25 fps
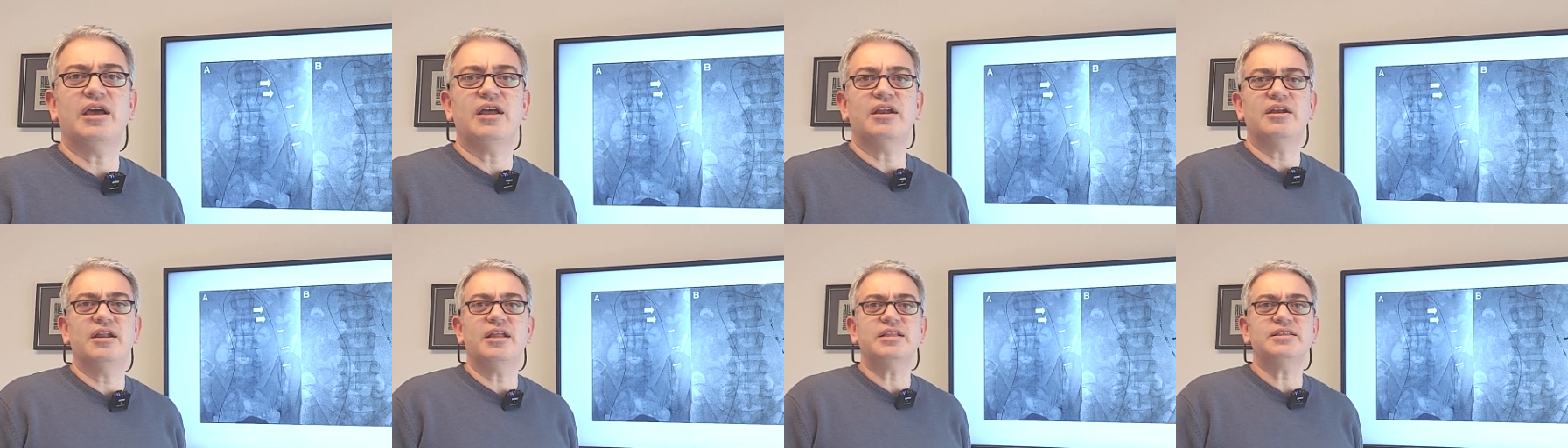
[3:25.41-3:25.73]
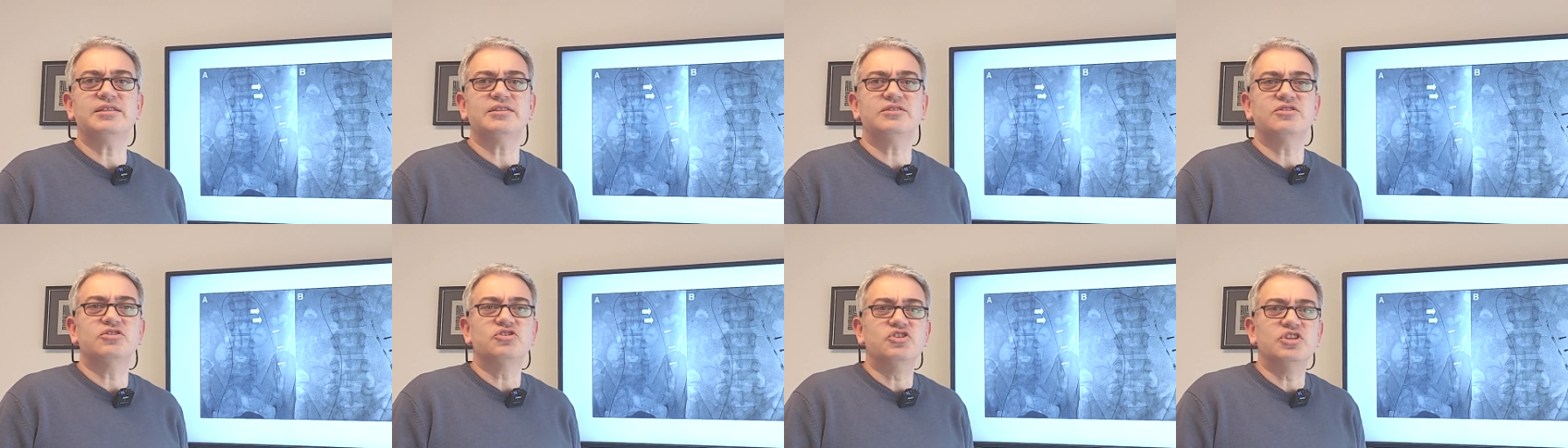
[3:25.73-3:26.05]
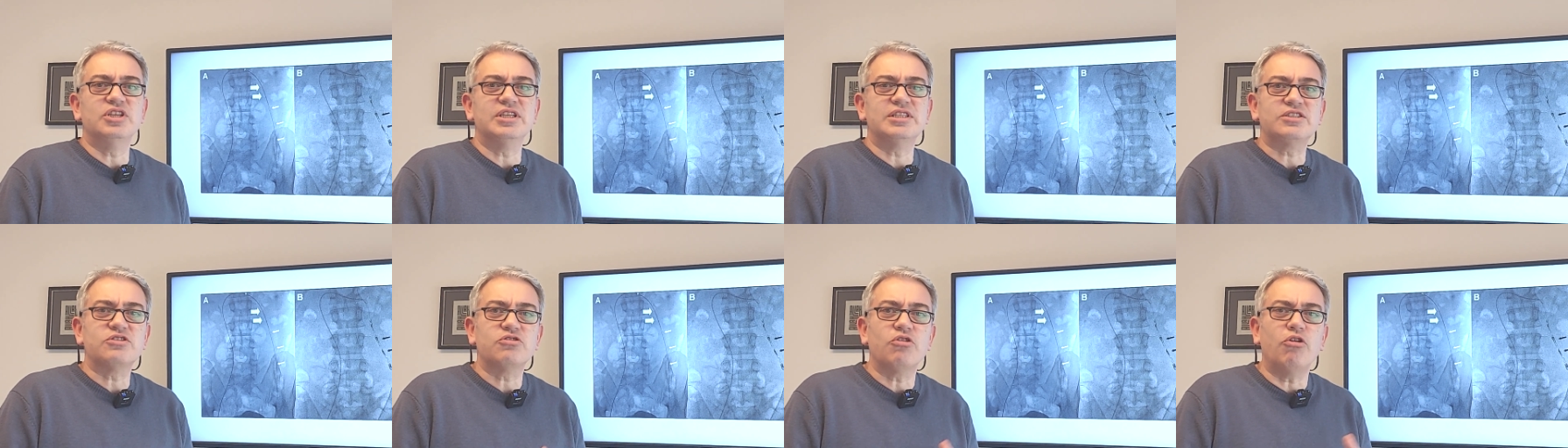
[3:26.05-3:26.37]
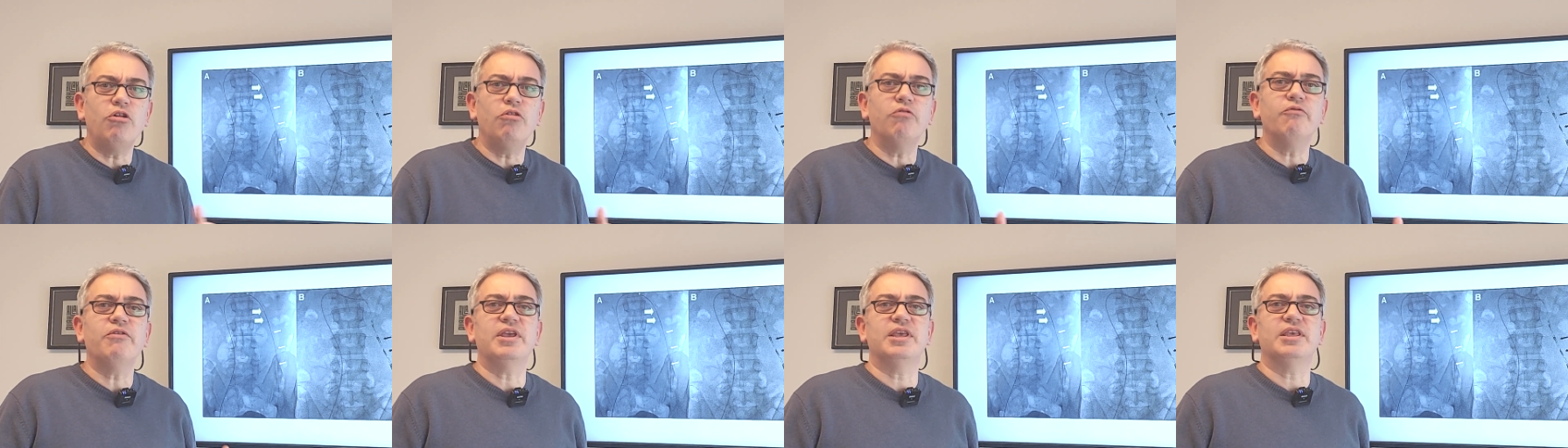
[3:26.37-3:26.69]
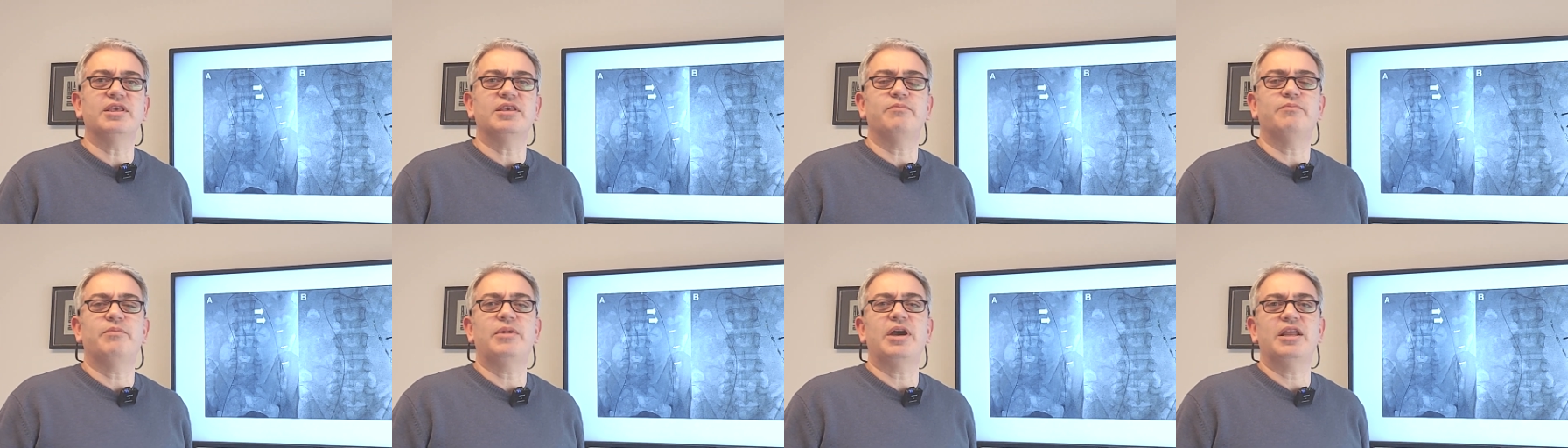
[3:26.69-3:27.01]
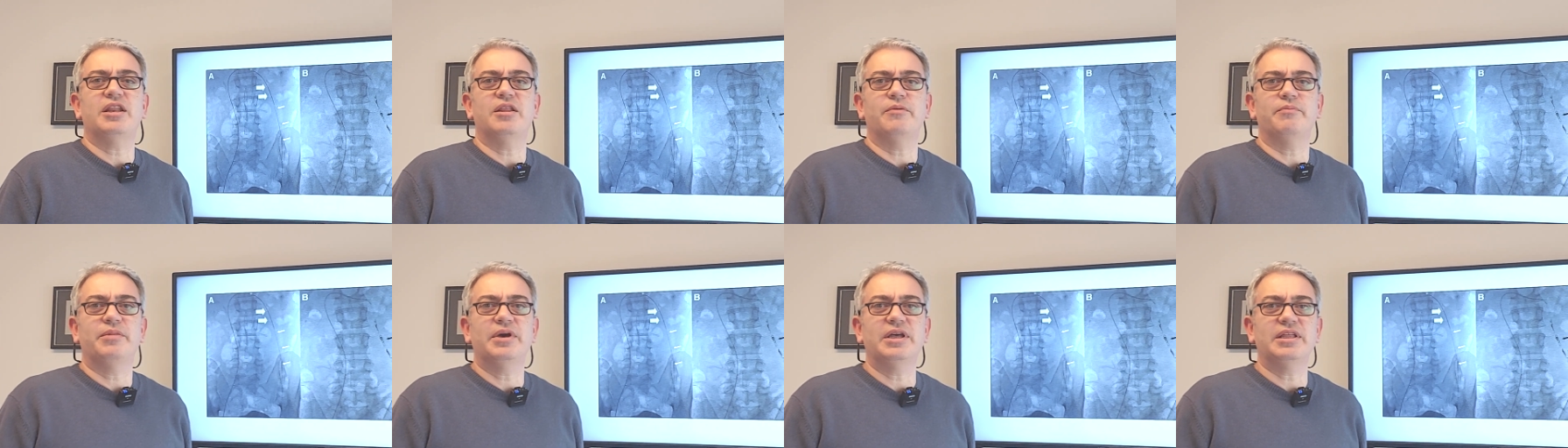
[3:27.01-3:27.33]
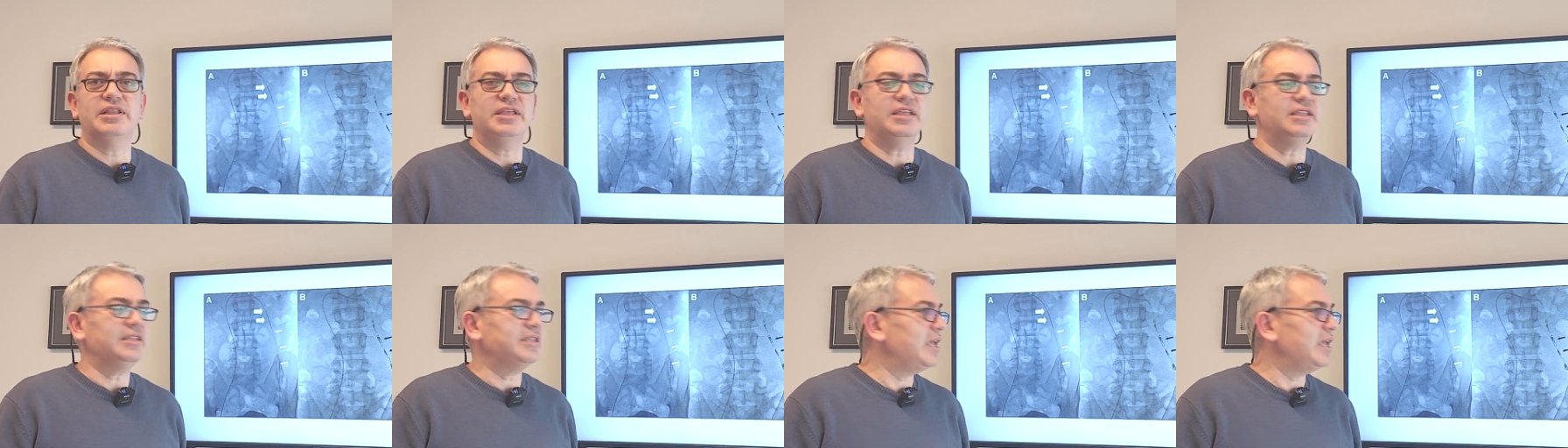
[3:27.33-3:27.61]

not dissolving by the body.